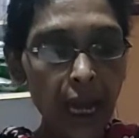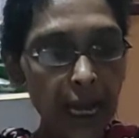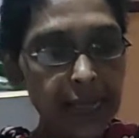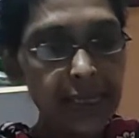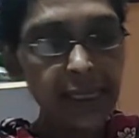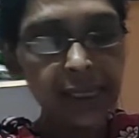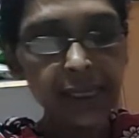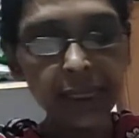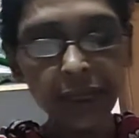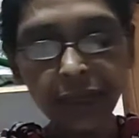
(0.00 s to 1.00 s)
As a
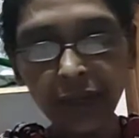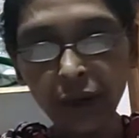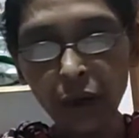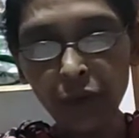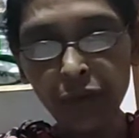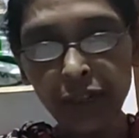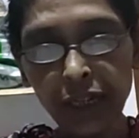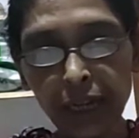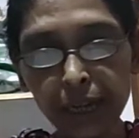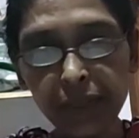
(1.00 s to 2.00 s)
result, one often
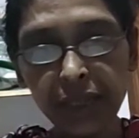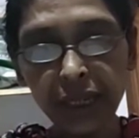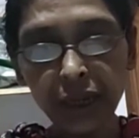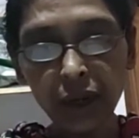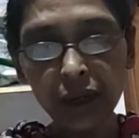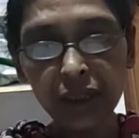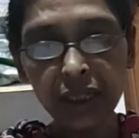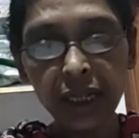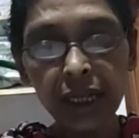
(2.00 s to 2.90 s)
comes across